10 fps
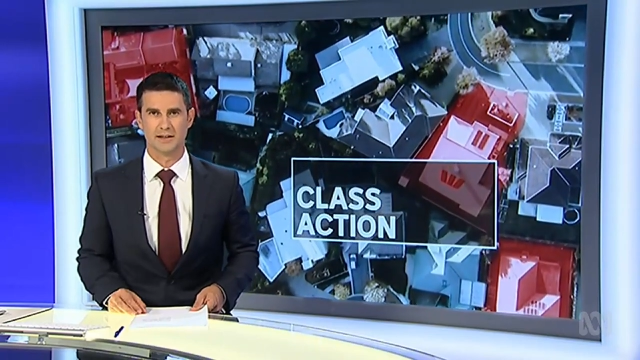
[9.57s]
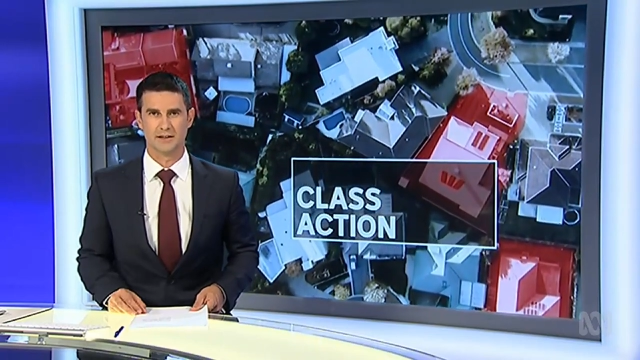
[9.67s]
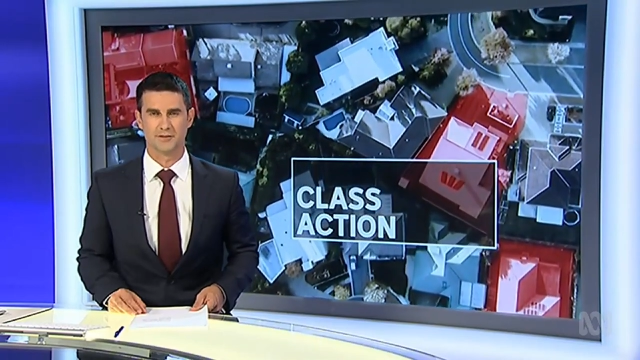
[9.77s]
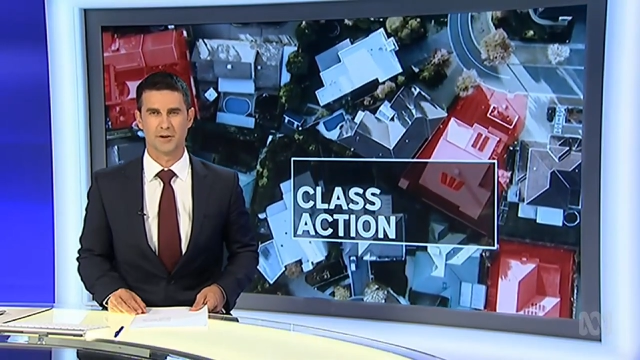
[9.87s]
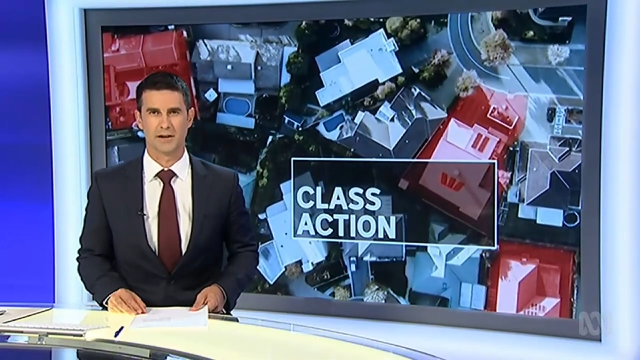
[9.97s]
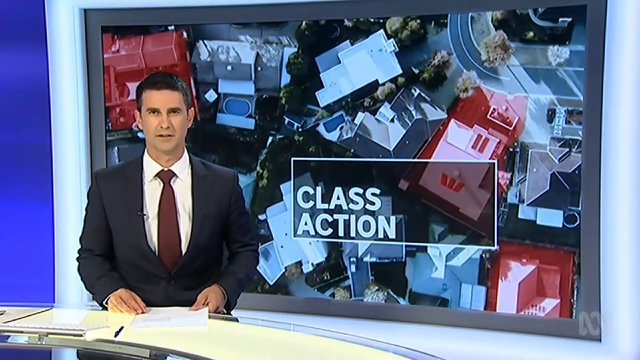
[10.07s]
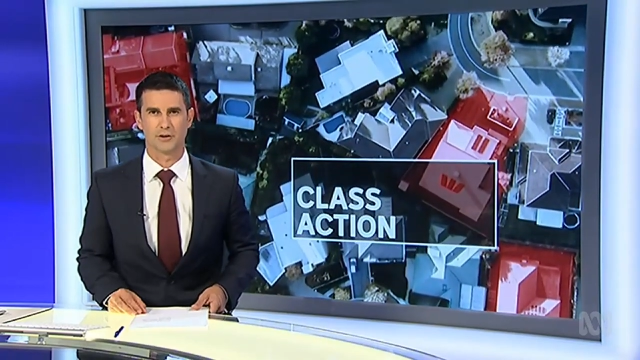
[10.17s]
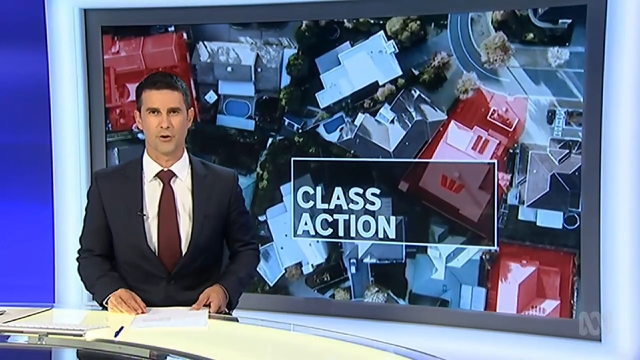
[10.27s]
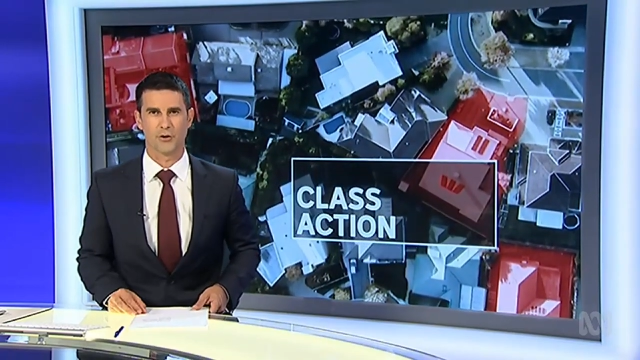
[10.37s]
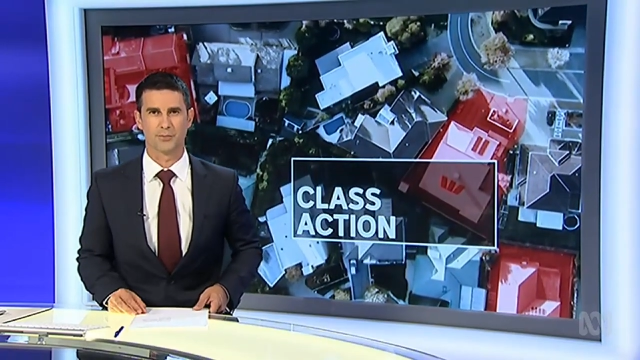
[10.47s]
Here's finance
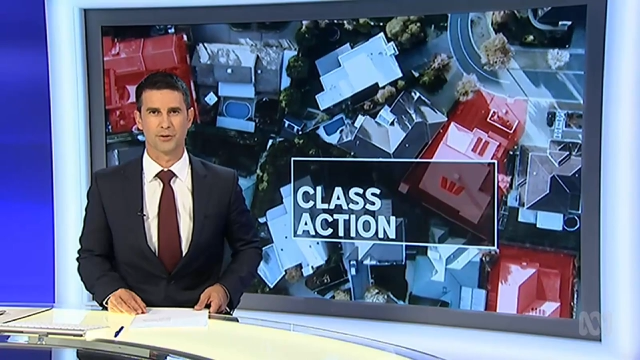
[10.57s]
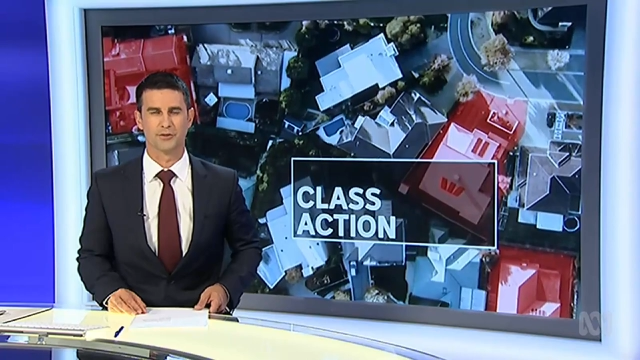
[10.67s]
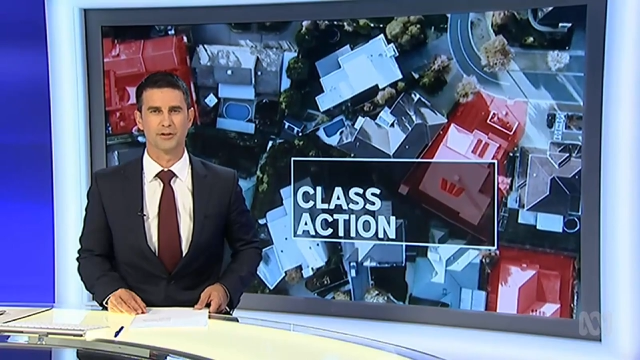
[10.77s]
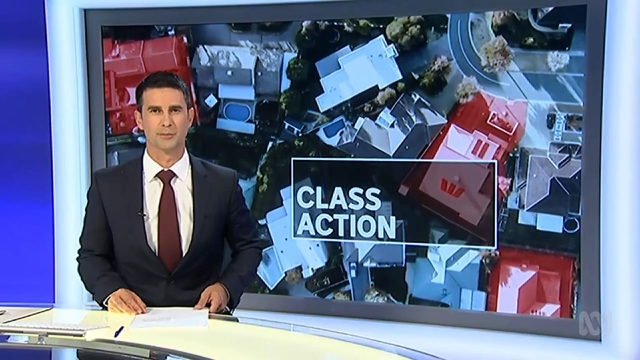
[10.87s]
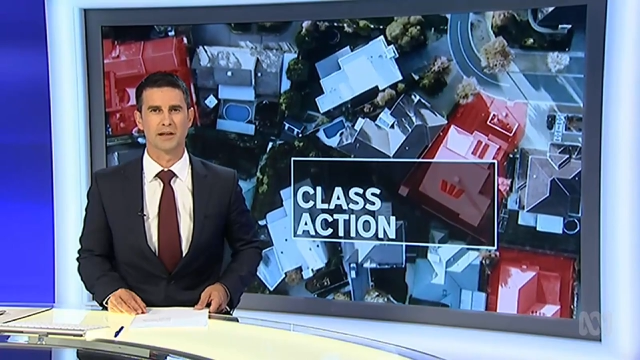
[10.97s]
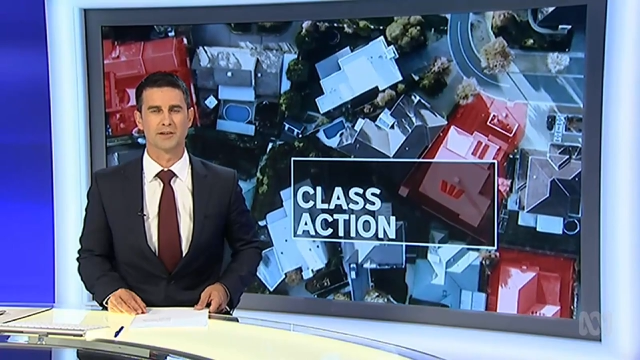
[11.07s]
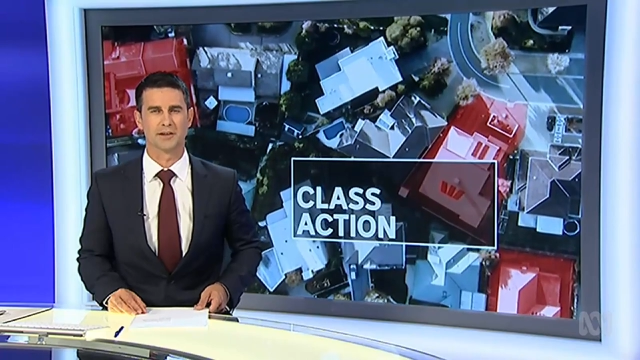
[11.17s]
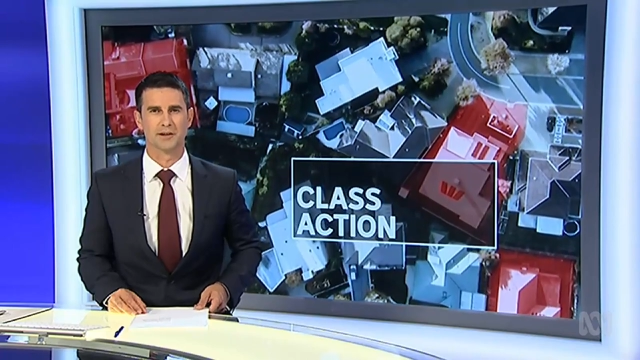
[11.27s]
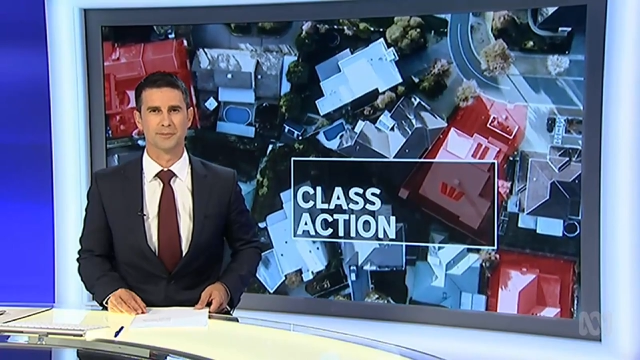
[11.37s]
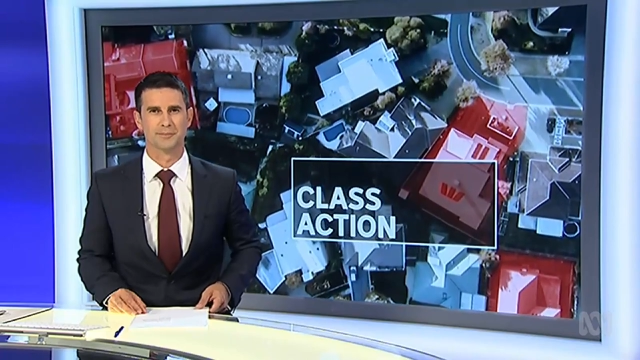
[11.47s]
correspondent Phillip
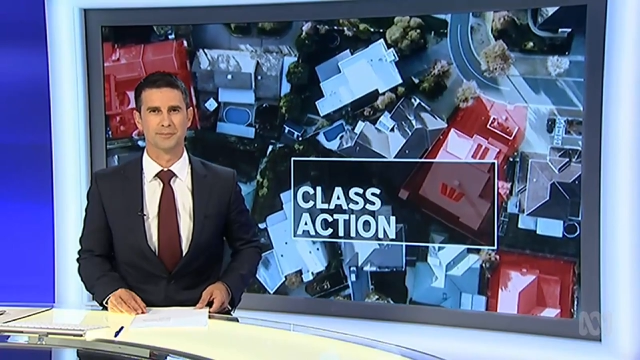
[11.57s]
Lasker.